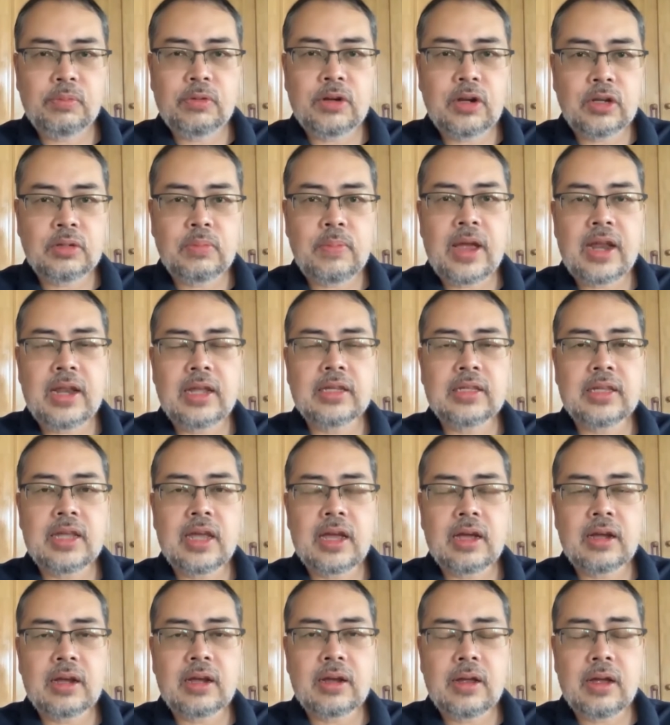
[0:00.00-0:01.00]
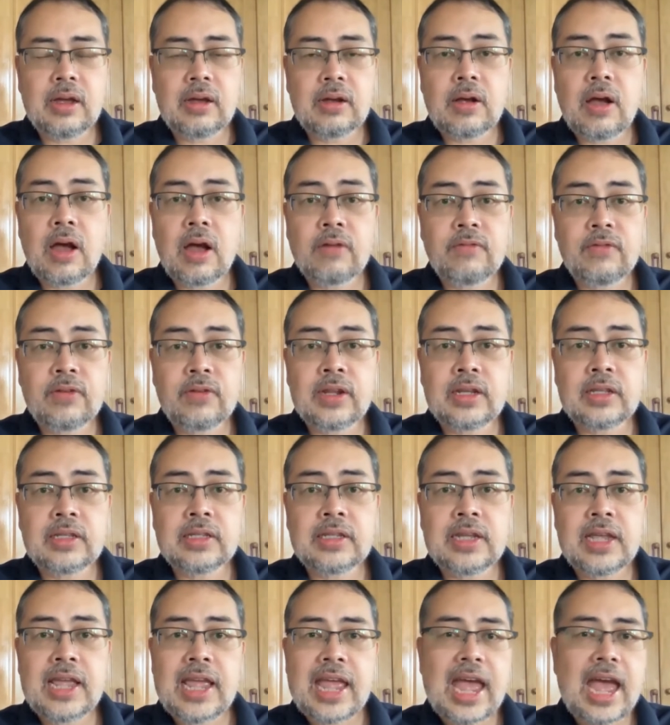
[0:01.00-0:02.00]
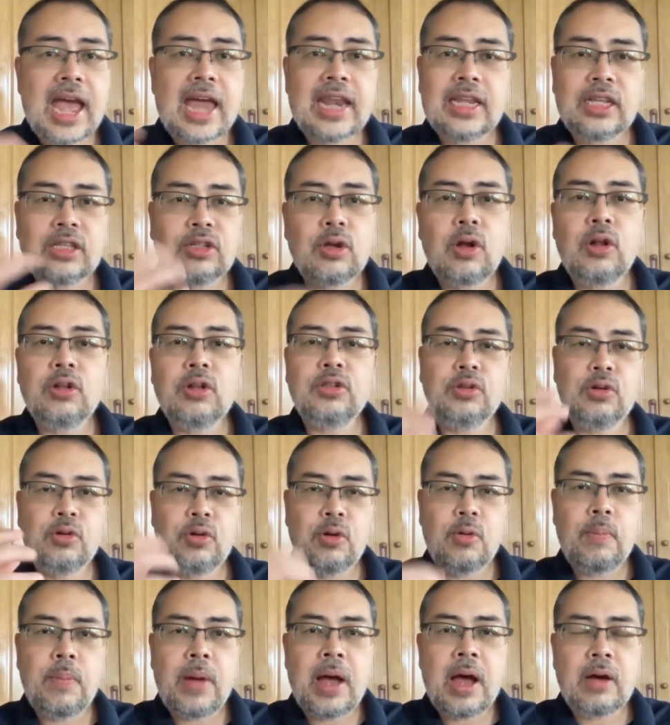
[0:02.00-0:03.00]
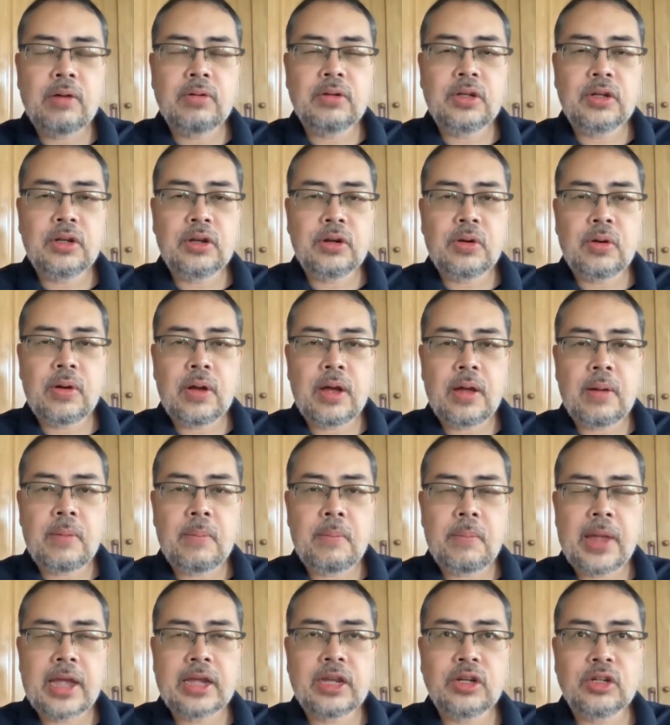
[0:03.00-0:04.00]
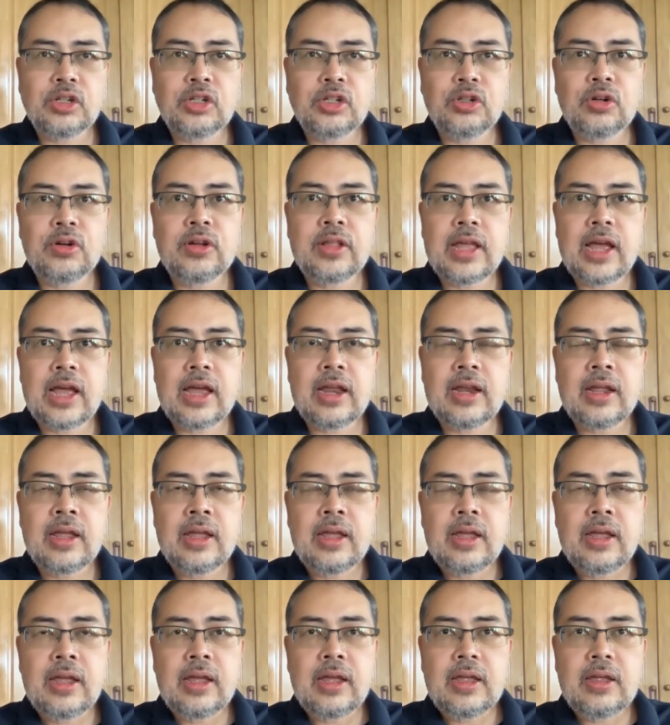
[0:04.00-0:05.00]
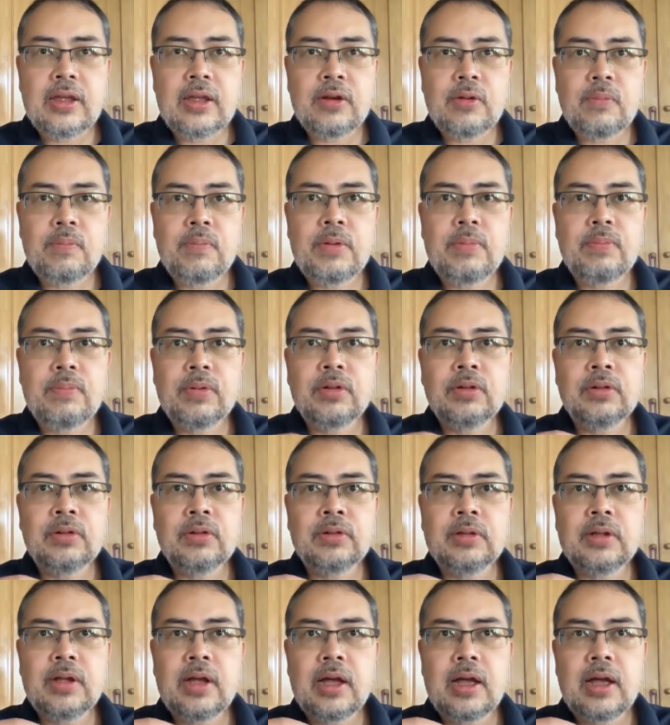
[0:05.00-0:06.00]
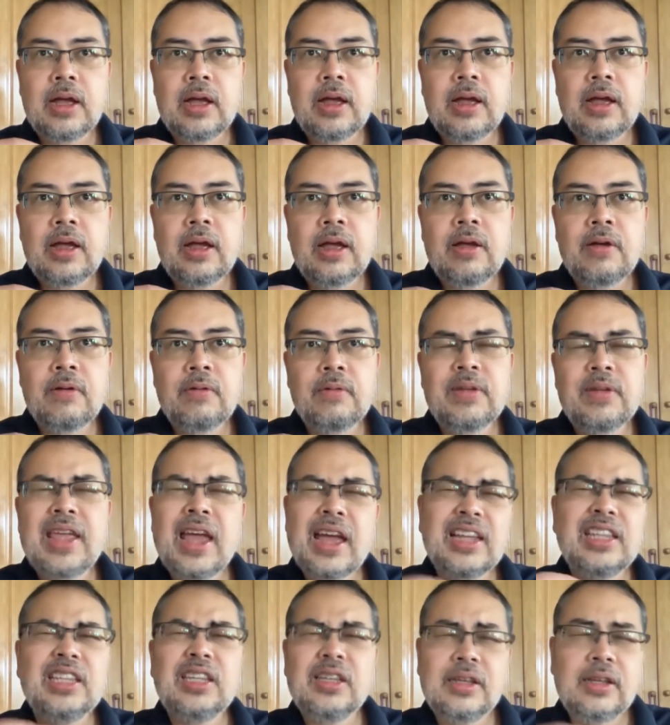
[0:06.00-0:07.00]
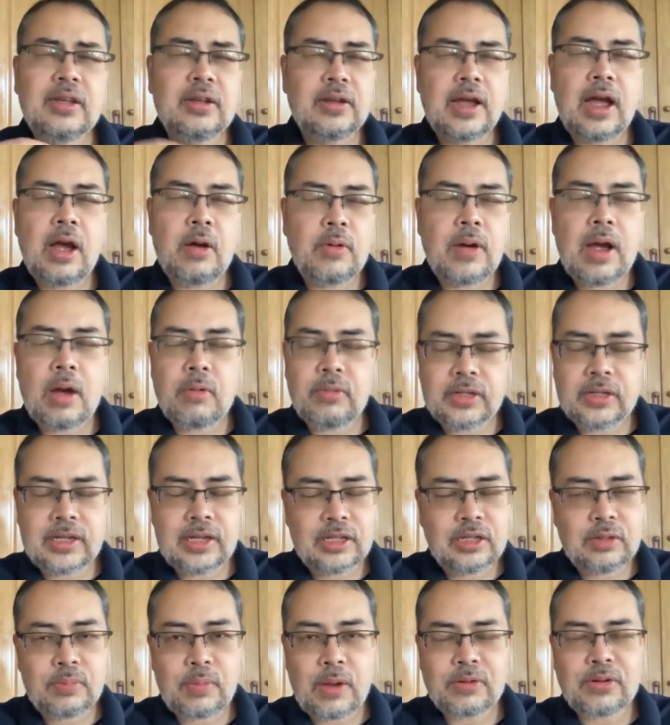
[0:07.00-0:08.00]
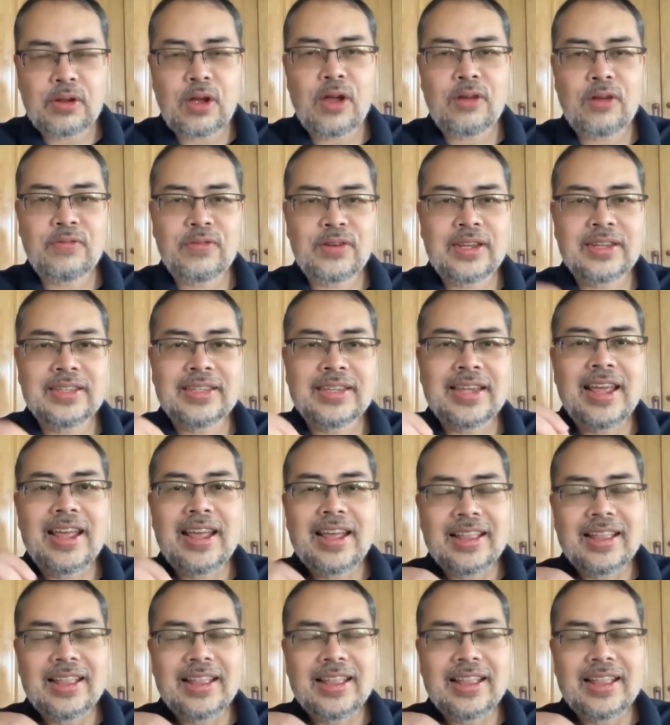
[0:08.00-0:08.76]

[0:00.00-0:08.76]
Cosmetics are confidence. And it's also about, making sure that, people, I would say it's about confidence.